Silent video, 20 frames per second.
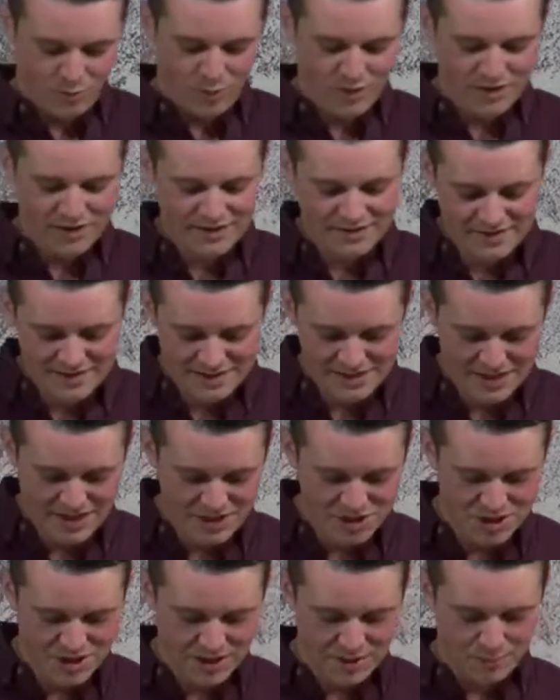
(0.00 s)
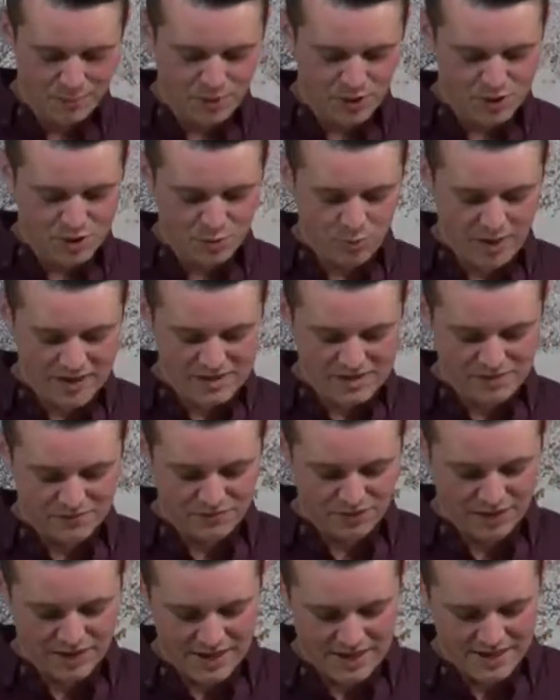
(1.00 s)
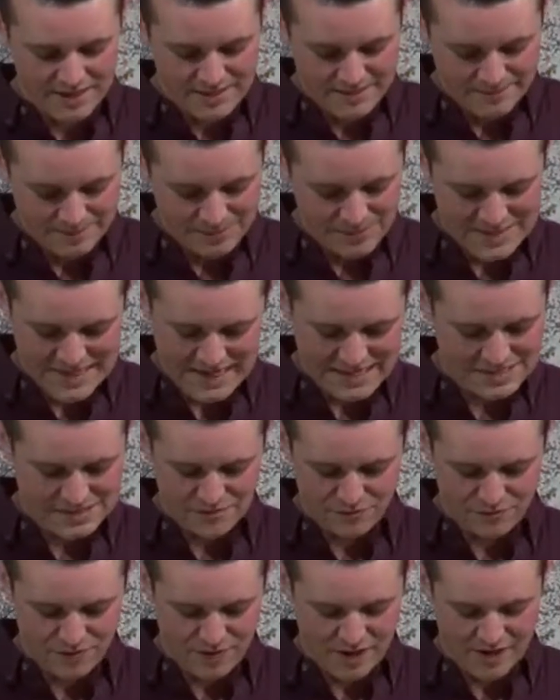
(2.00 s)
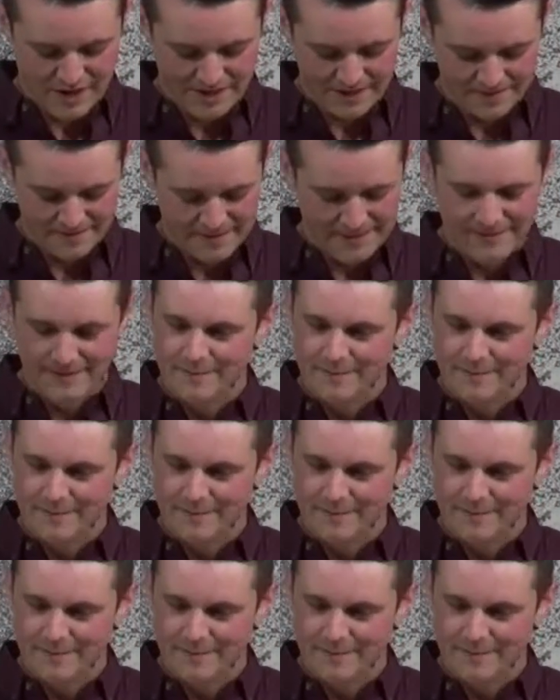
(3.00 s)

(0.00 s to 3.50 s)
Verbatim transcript: willingly teaching, and persuasively testifying.